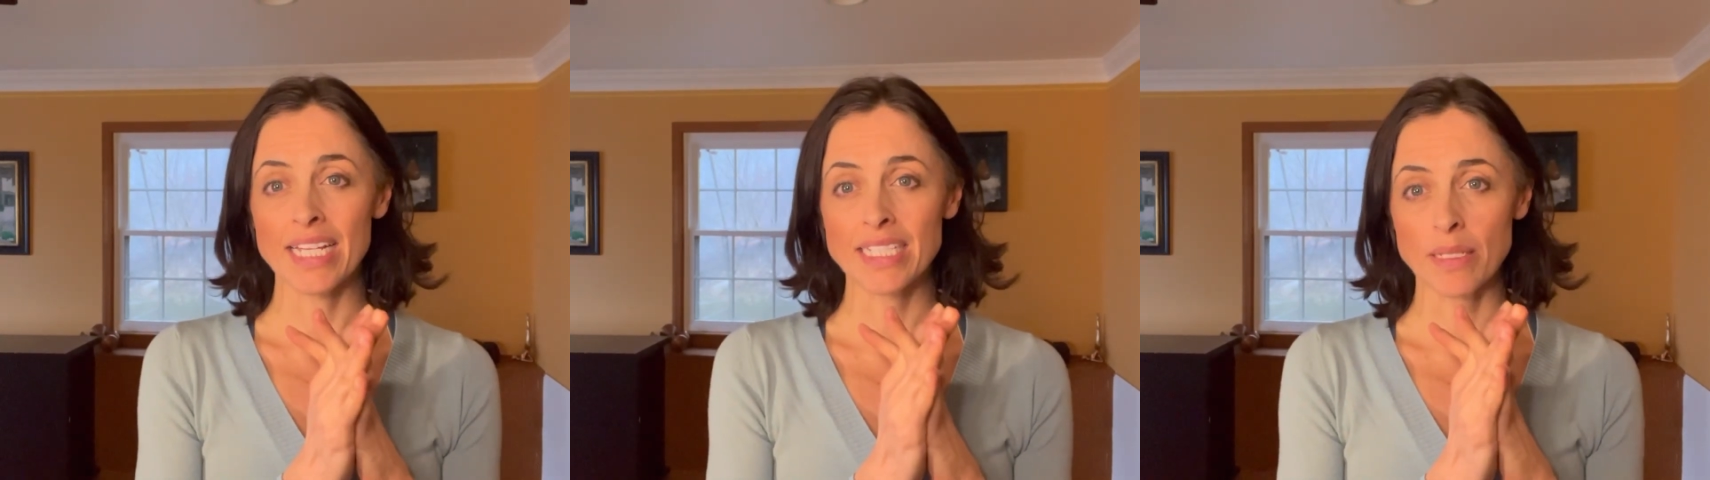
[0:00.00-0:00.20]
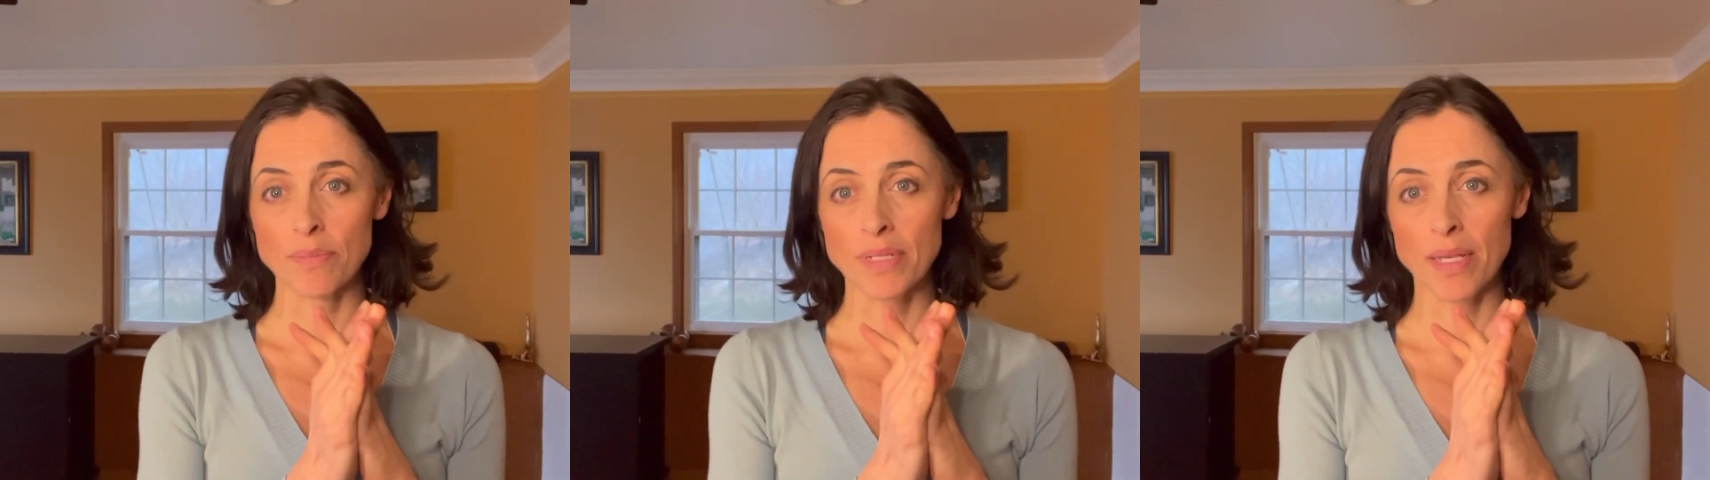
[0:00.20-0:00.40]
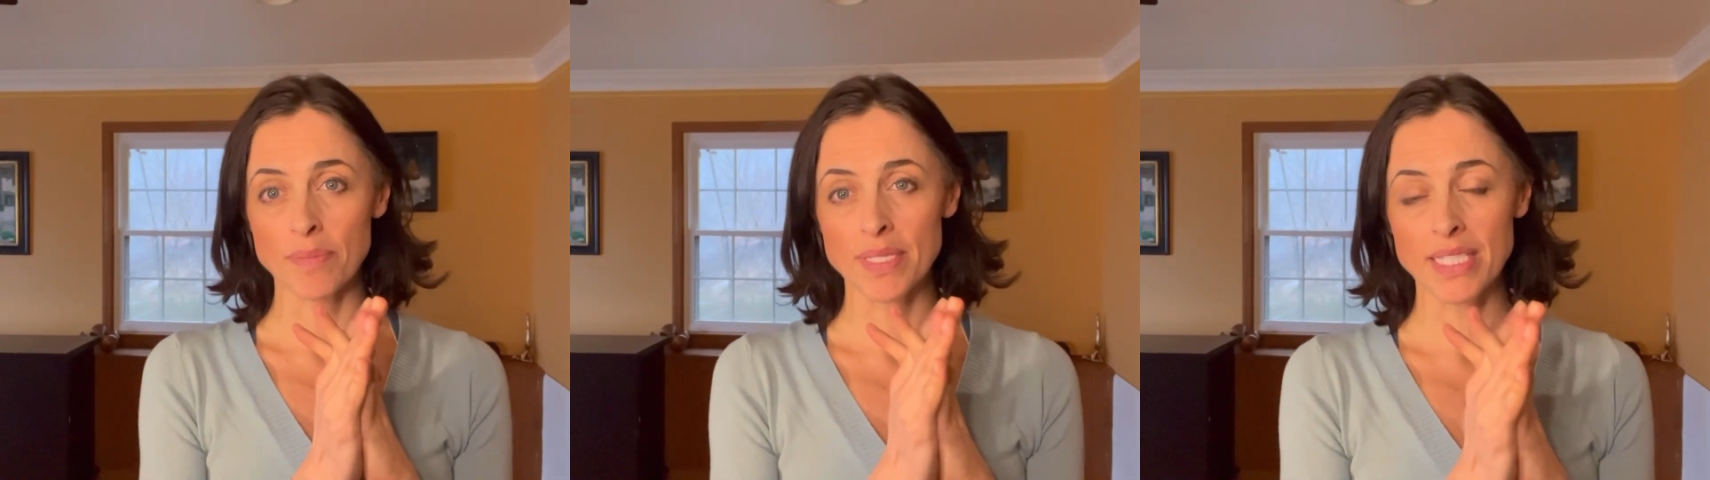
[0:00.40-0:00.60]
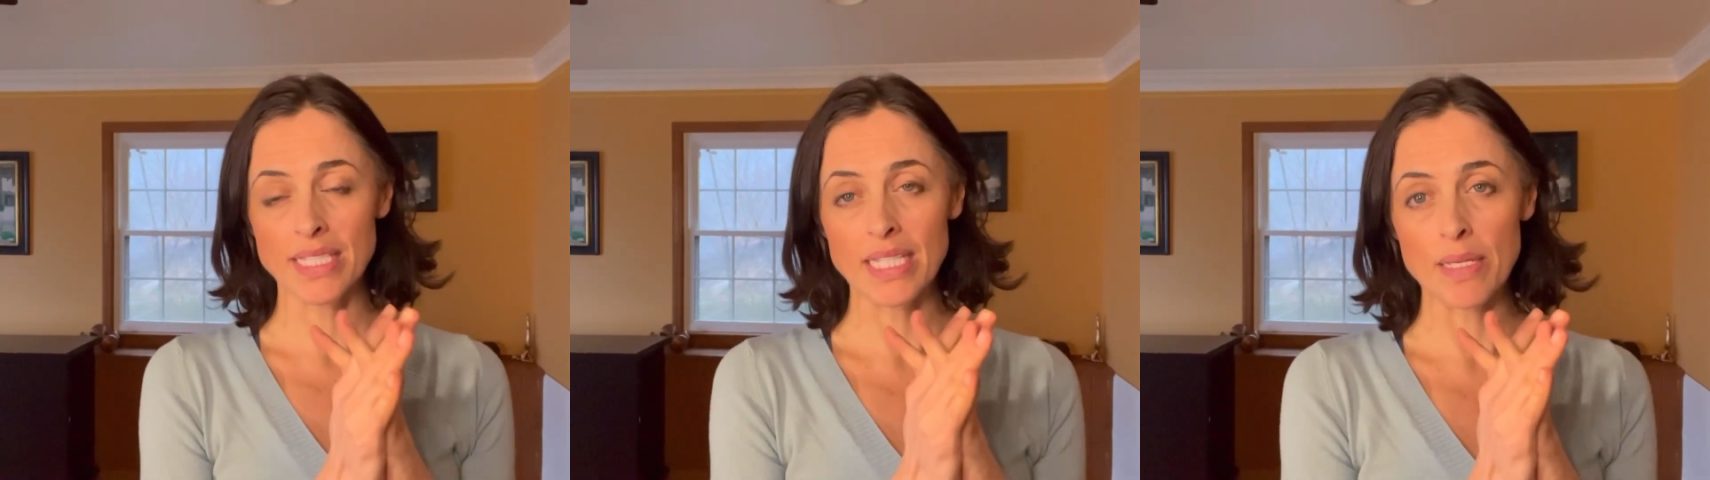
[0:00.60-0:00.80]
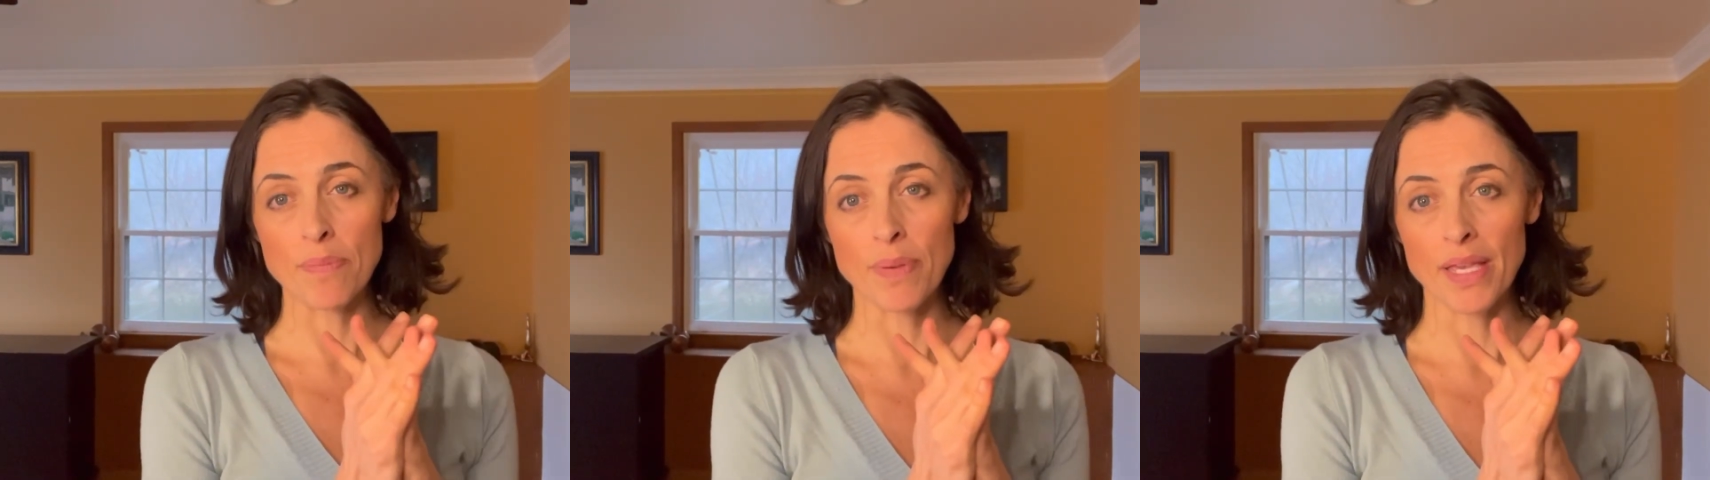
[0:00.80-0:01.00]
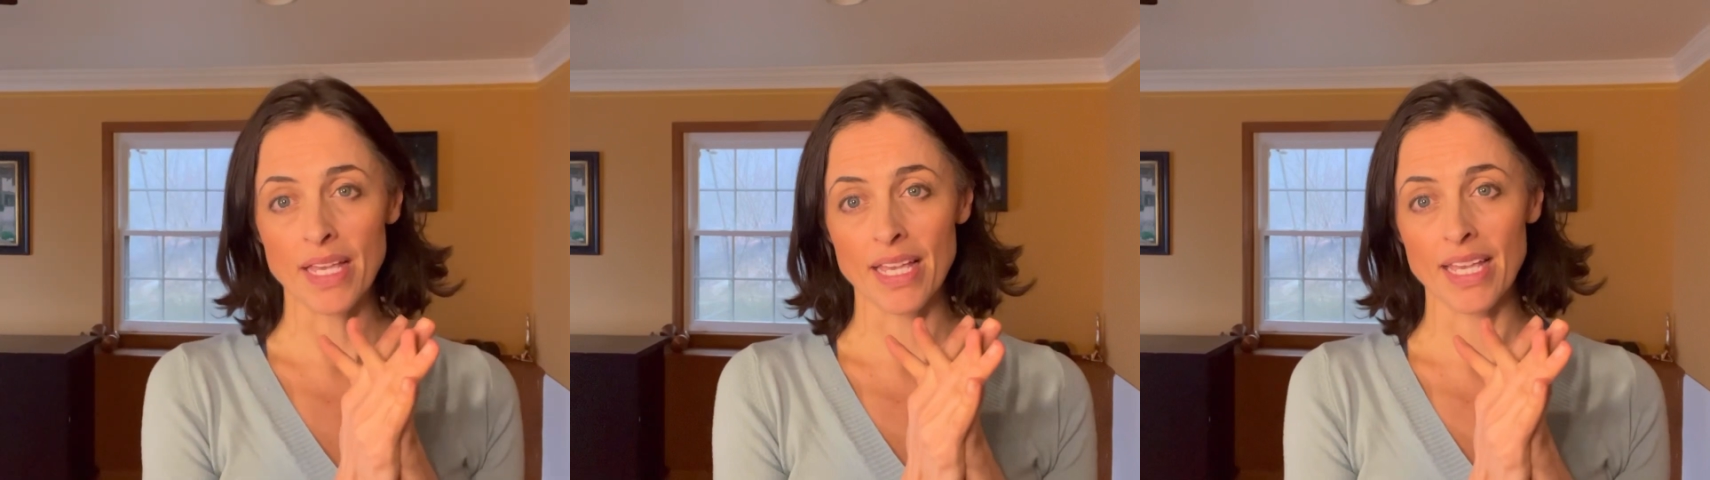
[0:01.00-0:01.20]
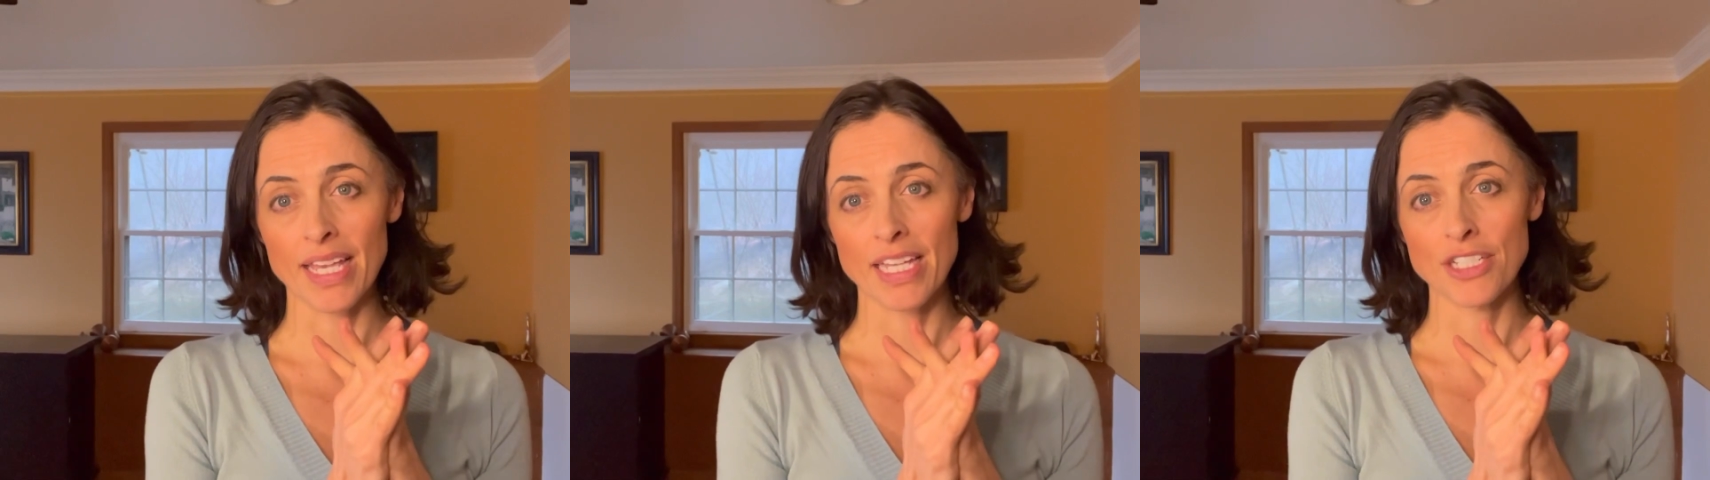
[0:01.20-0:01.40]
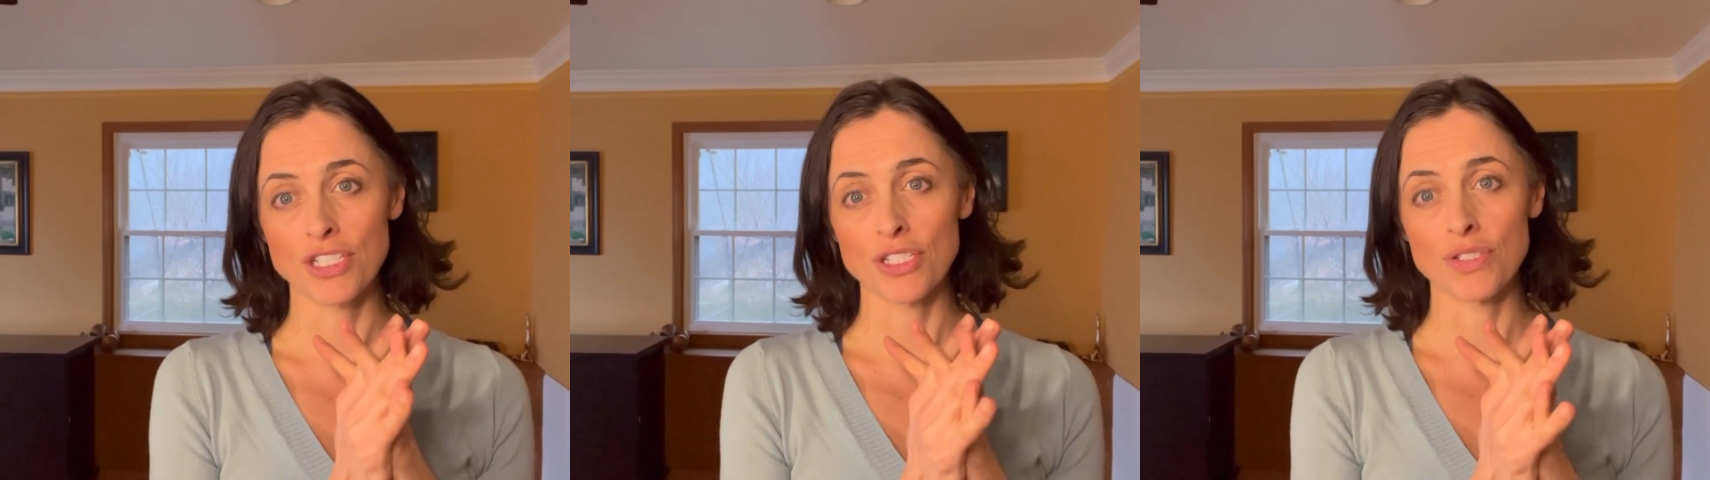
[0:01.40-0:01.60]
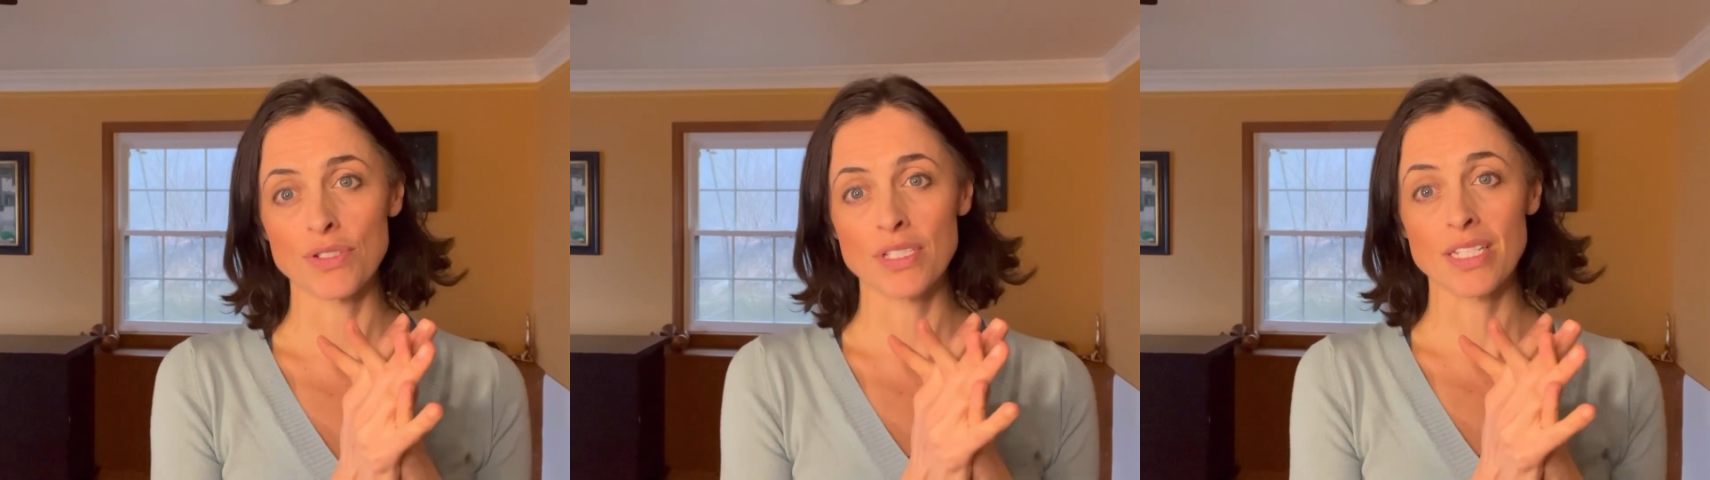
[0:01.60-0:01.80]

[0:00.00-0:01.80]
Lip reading: sometimes sleeping issues,